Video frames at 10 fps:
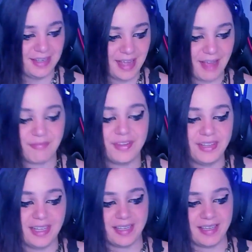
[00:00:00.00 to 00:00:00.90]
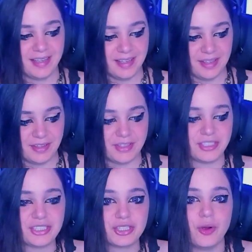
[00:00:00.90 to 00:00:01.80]
I feel like there's
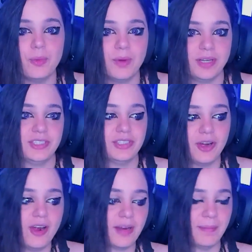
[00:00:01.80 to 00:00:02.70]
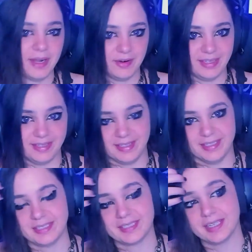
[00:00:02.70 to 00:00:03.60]
so much to talk about in
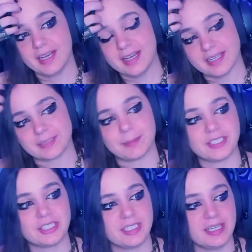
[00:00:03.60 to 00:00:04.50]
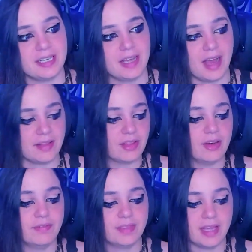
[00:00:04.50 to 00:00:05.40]
this. Especially, I
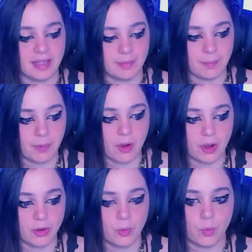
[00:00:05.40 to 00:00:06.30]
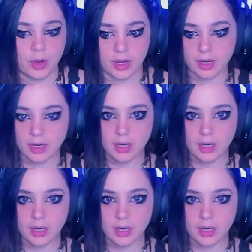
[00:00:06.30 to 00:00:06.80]
love that part where